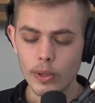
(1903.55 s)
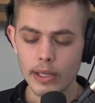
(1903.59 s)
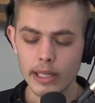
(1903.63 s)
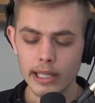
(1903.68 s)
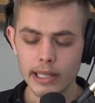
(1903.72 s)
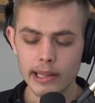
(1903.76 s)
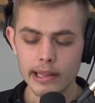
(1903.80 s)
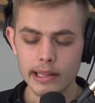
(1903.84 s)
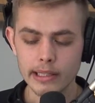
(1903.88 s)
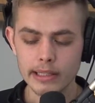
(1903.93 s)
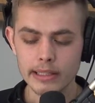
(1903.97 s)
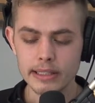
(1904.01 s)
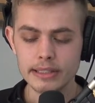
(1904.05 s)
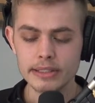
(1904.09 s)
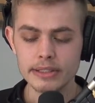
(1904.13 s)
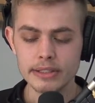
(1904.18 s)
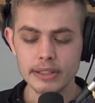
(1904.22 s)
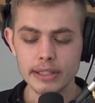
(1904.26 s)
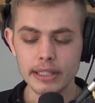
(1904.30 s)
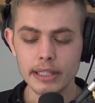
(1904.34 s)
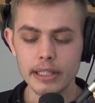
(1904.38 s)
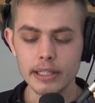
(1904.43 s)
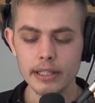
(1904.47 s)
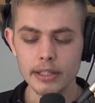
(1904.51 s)
And I think this
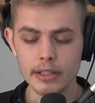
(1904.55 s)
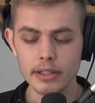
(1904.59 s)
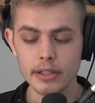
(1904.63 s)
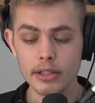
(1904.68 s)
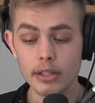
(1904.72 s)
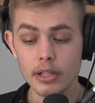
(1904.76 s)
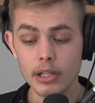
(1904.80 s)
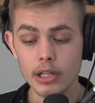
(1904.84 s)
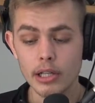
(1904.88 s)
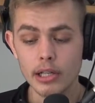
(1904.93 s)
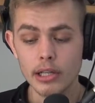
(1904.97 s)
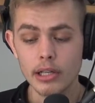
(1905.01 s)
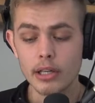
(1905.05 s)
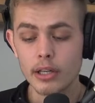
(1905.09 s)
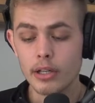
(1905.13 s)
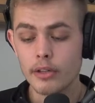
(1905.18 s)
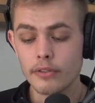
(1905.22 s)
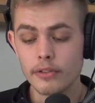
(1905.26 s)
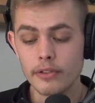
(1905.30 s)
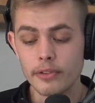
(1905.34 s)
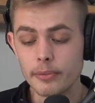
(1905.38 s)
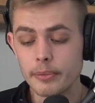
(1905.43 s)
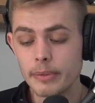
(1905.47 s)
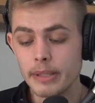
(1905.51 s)
year,
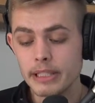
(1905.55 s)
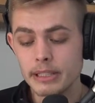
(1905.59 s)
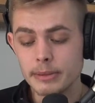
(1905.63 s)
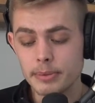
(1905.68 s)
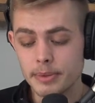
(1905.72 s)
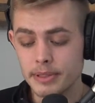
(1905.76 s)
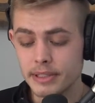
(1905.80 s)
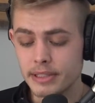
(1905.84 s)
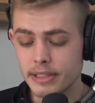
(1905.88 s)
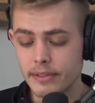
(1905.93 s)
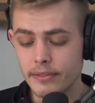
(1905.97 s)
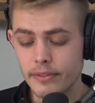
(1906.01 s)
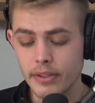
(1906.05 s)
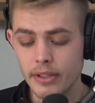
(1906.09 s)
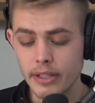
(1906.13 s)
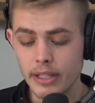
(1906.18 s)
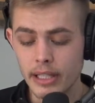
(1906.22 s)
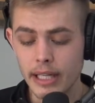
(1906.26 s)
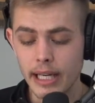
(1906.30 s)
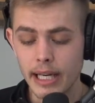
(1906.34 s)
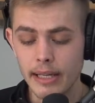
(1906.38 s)
for me specifically,